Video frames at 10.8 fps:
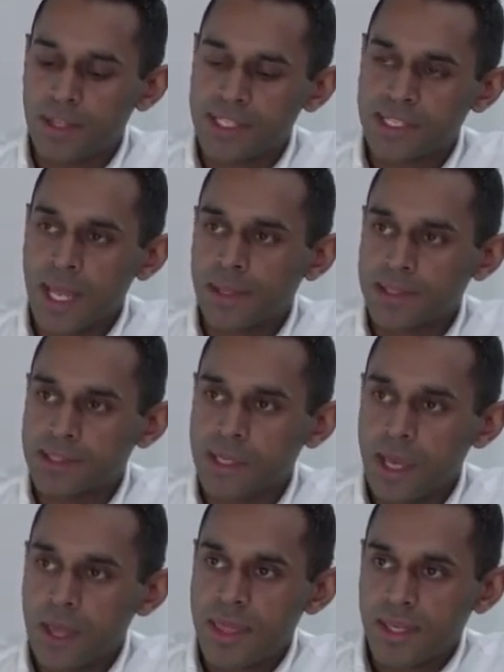the stance
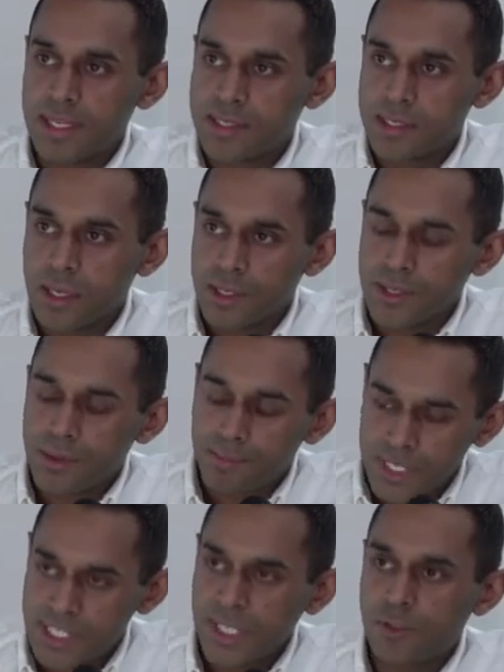that is
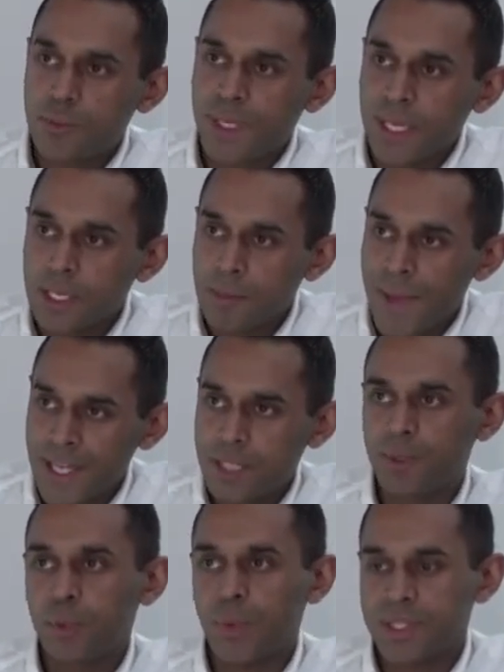perceived to be
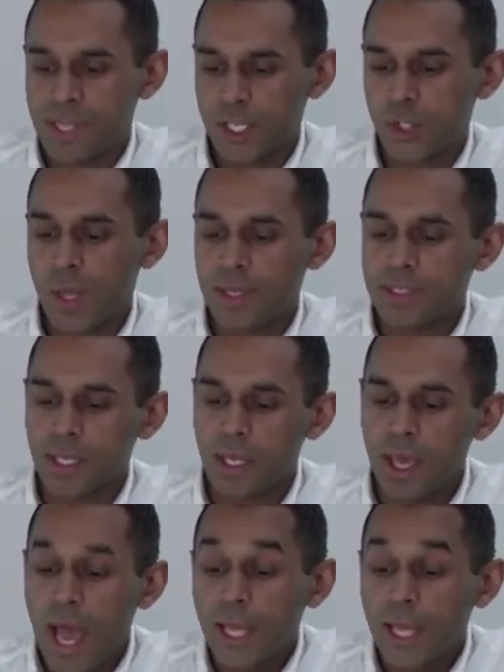incompatible with sexuality.